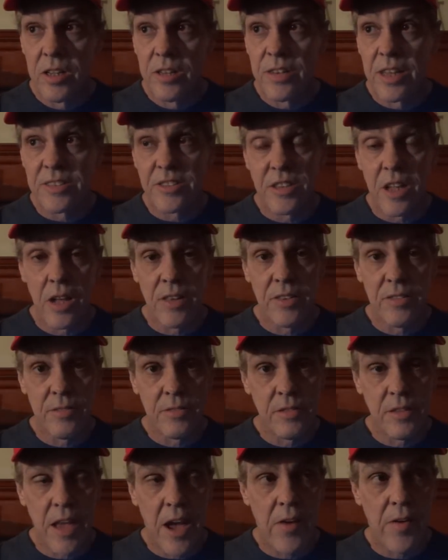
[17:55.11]
That's not
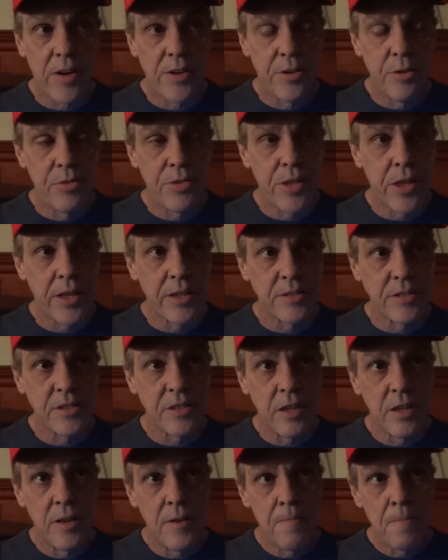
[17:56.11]
how I do things.